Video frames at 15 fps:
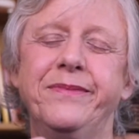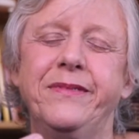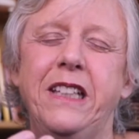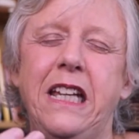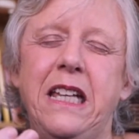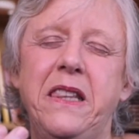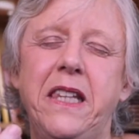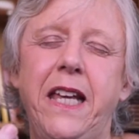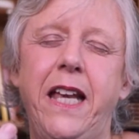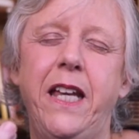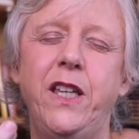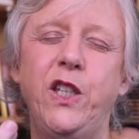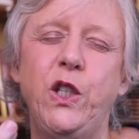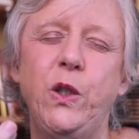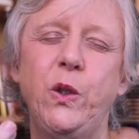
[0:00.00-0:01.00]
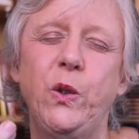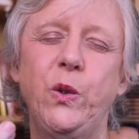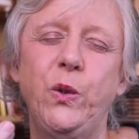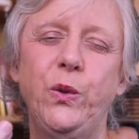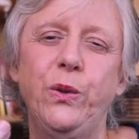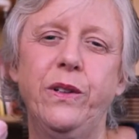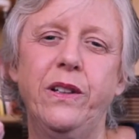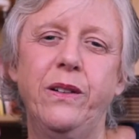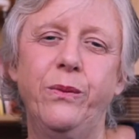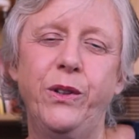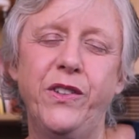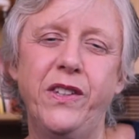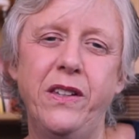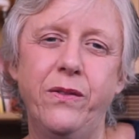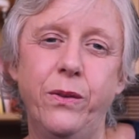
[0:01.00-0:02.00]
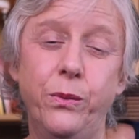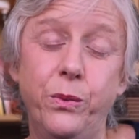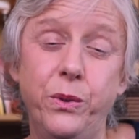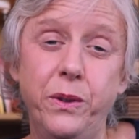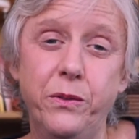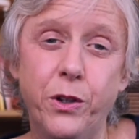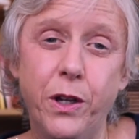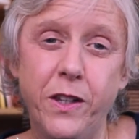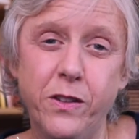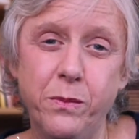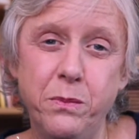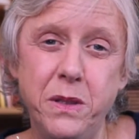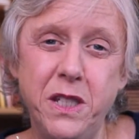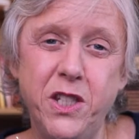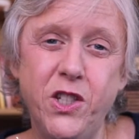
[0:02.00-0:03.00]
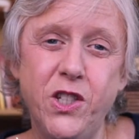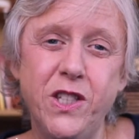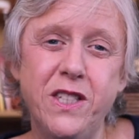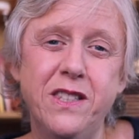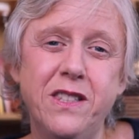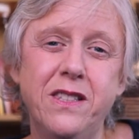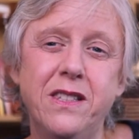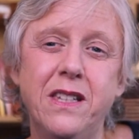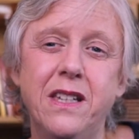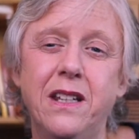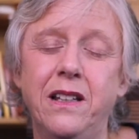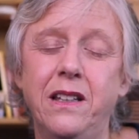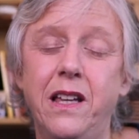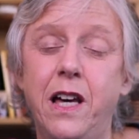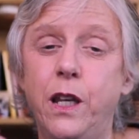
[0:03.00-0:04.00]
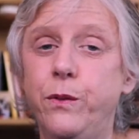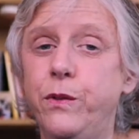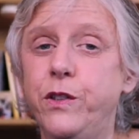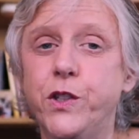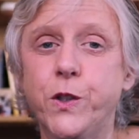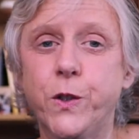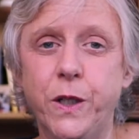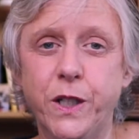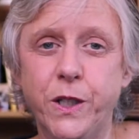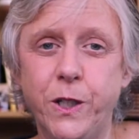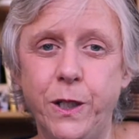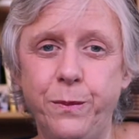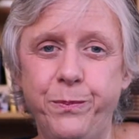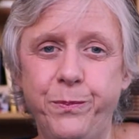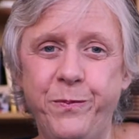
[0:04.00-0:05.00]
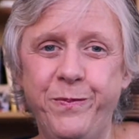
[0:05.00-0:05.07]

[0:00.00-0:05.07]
and then you receive transmissions and a lot of instruction.